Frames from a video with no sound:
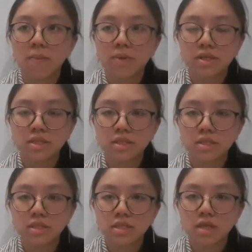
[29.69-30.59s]

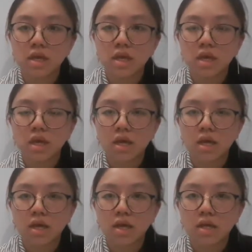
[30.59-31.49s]
phrases,
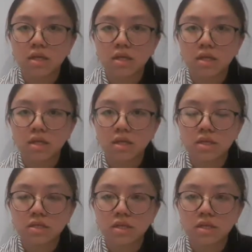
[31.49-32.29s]
and